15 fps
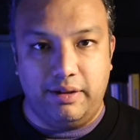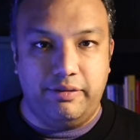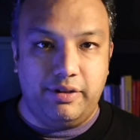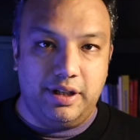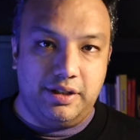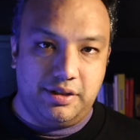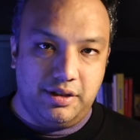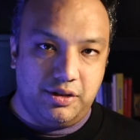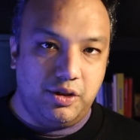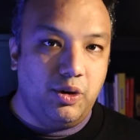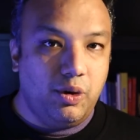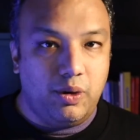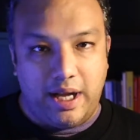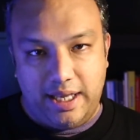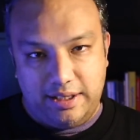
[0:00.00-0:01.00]
For instance,
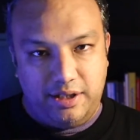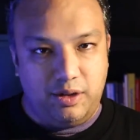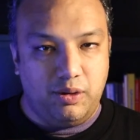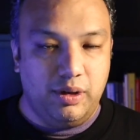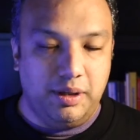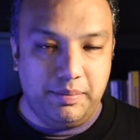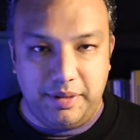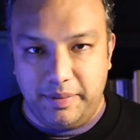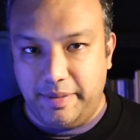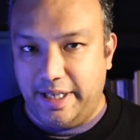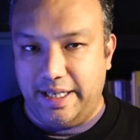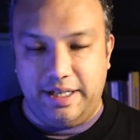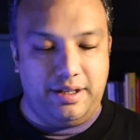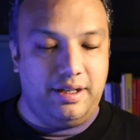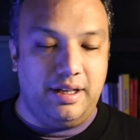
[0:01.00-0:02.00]
Go has their own
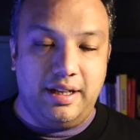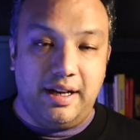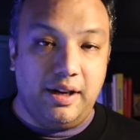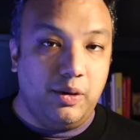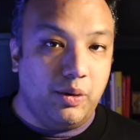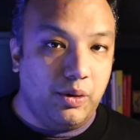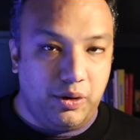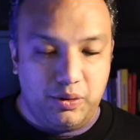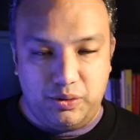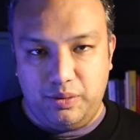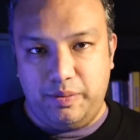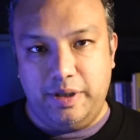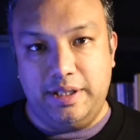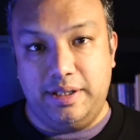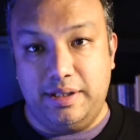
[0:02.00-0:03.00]
implementation they don't use
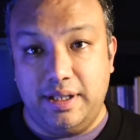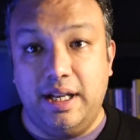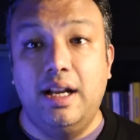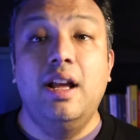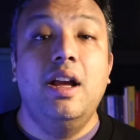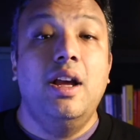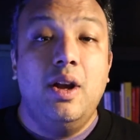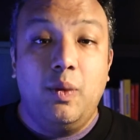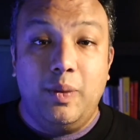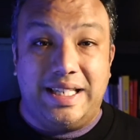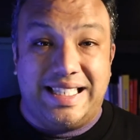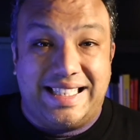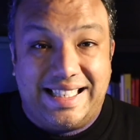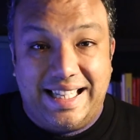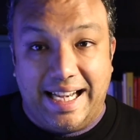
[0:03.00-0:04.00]
OpenSSL, which
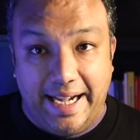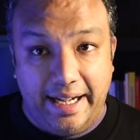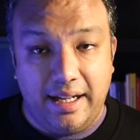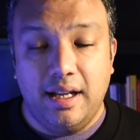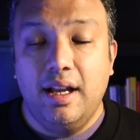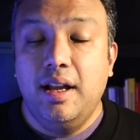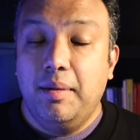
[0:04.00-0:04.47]
is great.